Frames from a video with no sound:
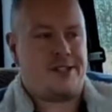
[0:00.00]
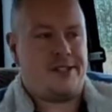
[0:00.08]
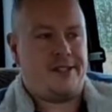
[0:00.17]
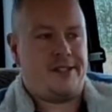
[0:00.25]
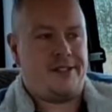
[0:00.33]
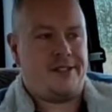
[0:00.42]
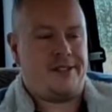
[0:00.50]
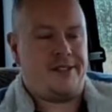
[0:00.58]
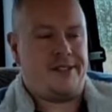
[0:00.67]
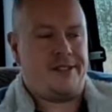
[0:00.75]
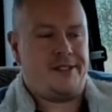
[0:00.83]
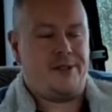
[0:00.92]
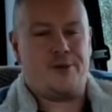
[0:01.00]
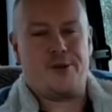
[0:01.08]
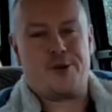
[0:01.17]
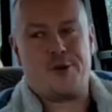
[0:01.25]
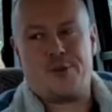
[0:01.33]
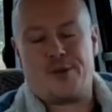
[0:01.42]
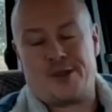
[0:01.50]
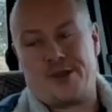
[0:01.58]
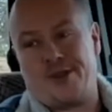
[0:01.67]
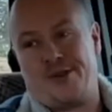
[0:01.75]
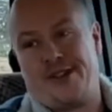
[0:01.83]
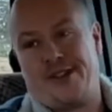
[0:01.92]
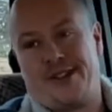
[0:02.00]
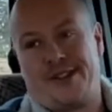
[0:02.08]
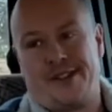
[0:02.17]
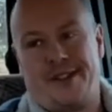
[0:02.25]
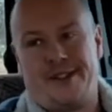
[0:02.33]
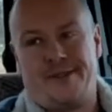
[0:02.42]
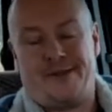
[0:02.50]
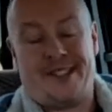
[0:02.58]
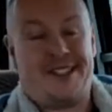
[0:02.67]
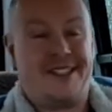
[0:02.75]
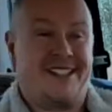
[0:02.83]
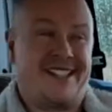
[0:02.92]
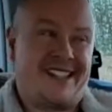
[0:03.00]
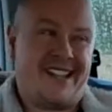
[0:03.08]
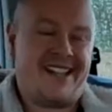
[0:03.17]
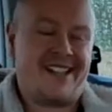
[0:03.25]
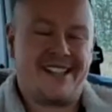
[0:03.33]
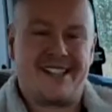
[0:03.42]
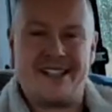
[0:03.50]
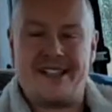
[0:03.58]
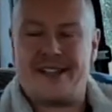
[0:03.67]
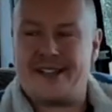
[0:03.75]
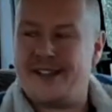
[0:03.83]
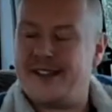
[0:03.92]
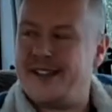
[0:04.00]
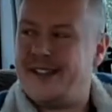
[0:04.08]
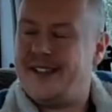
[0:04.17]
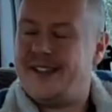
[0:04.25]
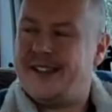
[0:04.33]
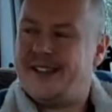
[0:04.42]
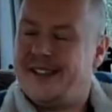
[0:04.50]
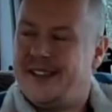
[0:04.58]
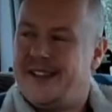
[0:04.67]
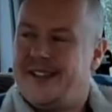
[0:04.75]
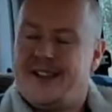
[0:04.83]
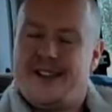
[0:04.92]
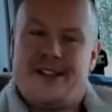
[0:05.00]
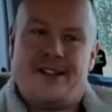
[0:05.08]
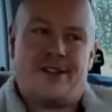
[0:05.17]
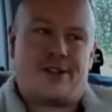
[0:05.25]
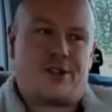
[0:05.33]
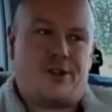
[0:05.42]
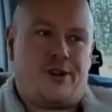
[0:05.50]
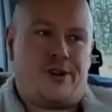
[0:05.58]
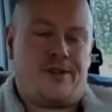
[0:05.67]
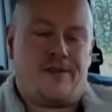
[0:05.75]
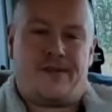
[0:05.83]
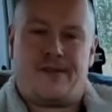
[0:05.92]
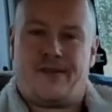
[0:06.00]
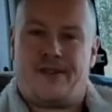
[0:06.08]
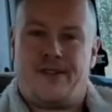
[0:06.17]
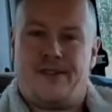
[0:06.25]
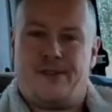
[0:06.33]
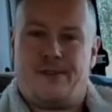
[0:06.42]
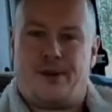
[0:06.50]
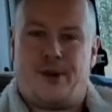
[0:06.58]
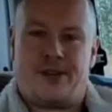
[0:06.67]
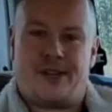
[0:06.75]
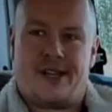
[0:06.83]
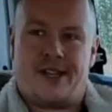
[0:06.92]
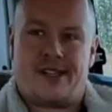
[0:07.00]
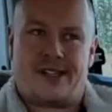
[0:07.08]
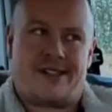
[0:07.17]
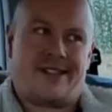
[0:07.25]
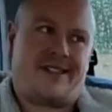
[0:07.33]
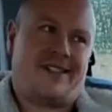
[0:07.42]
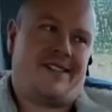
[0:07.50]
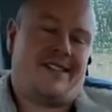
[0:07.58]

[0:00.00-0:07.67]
The audio wasn't great. I did kind of state that at the start of the podcast.